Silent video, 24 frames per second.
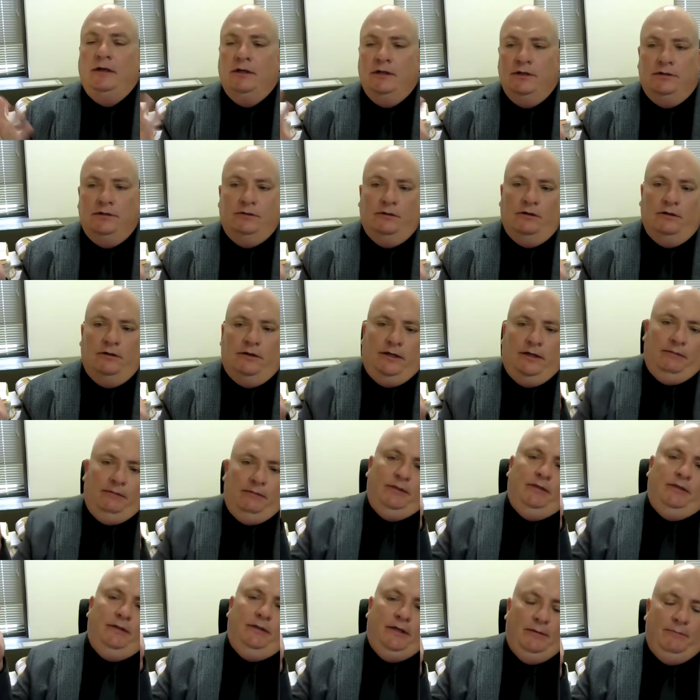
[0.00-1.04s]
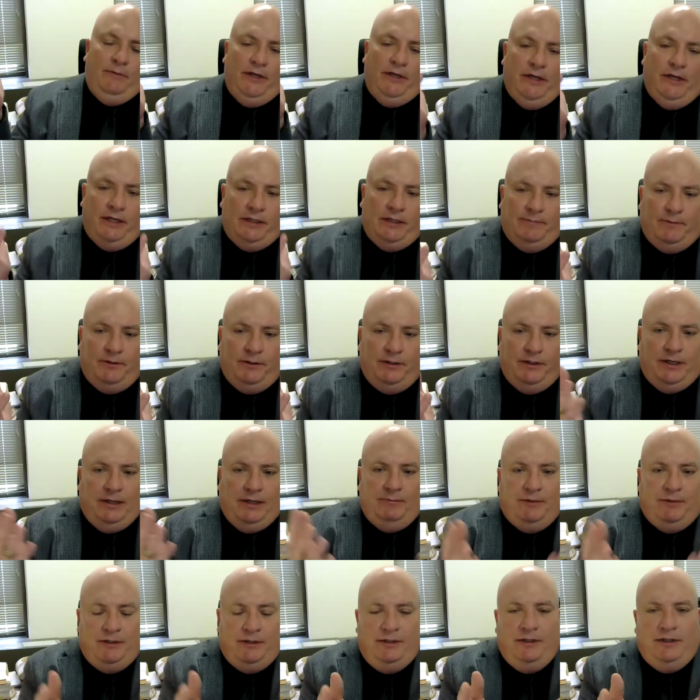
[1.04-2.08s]
sorry, I'm the expert.
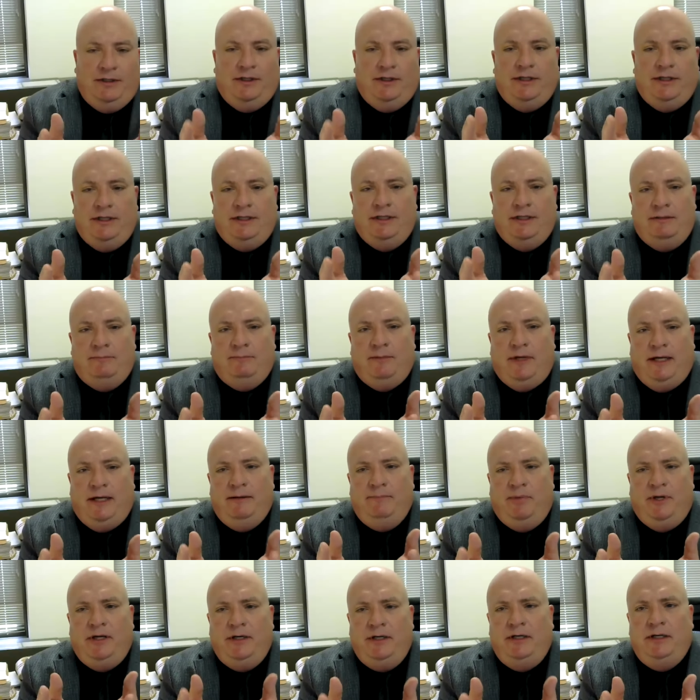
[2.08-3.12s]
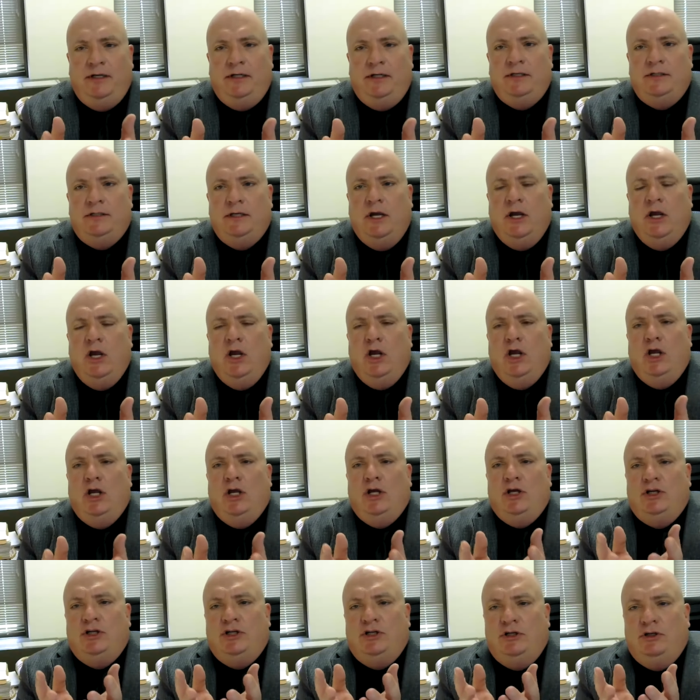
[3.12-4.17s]
I'm, my opinion is
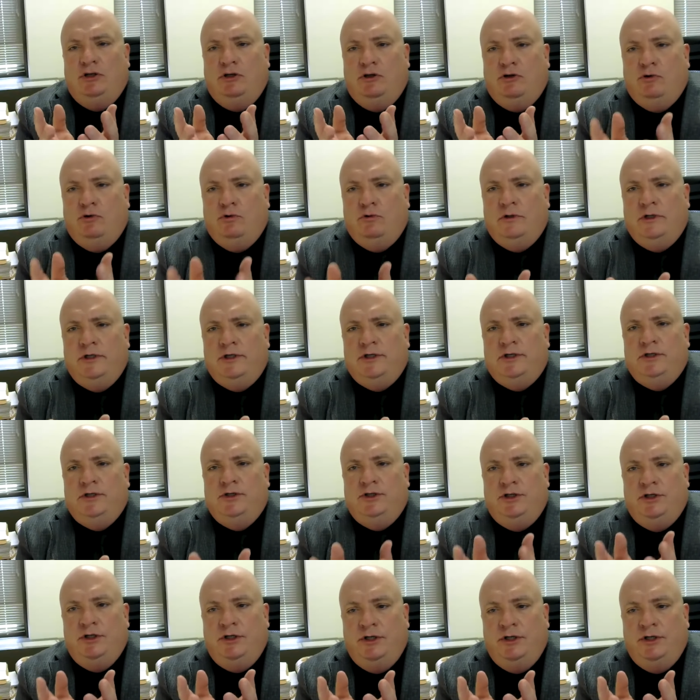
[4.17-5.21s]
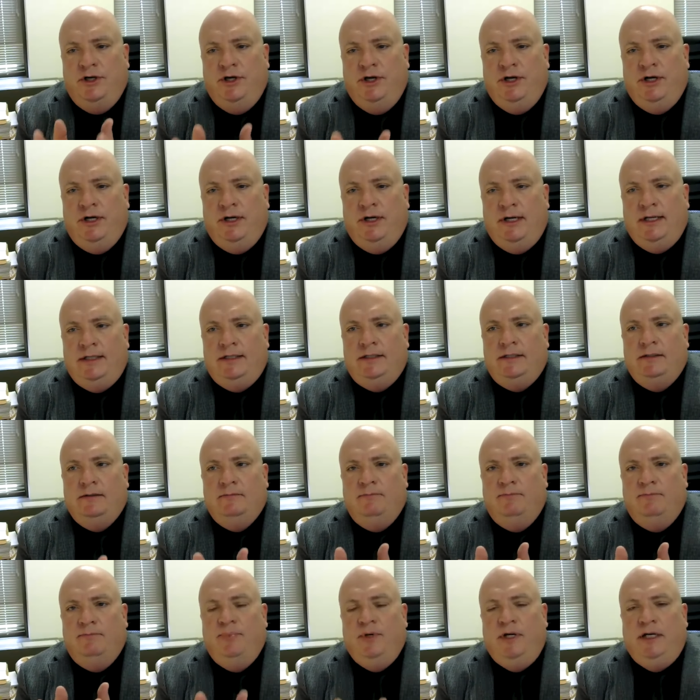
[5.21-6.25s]
courts should not
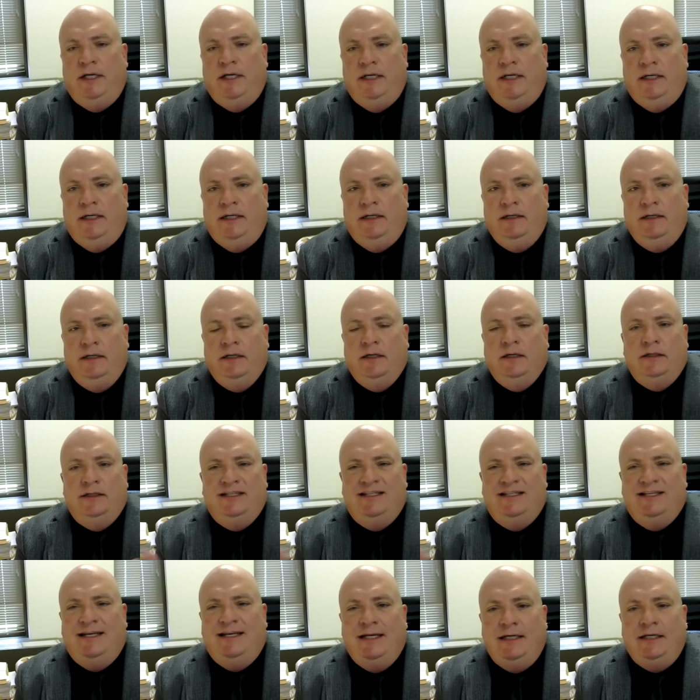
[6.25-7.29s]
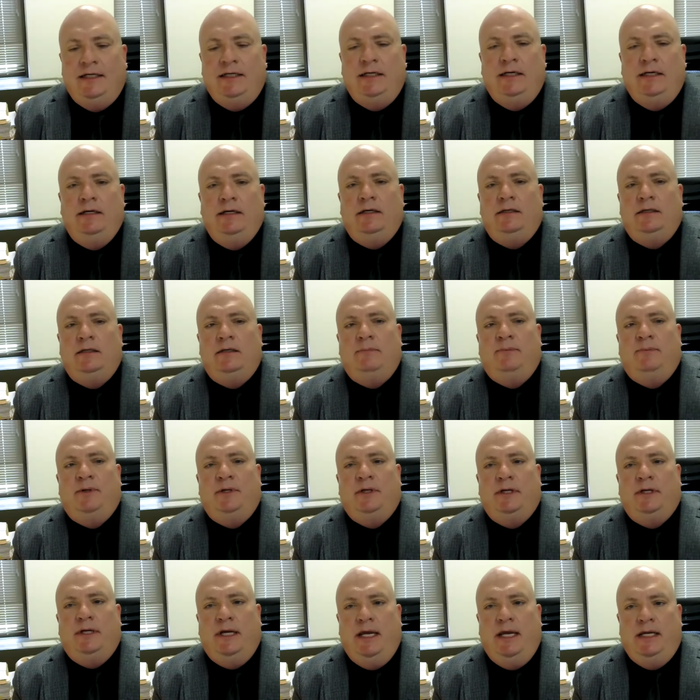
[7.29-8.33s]
be teeing up
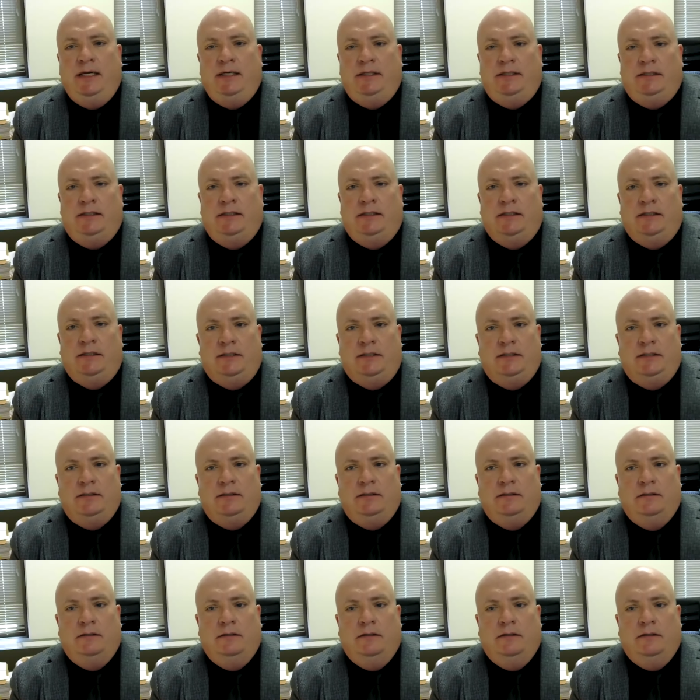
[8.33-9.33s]
cases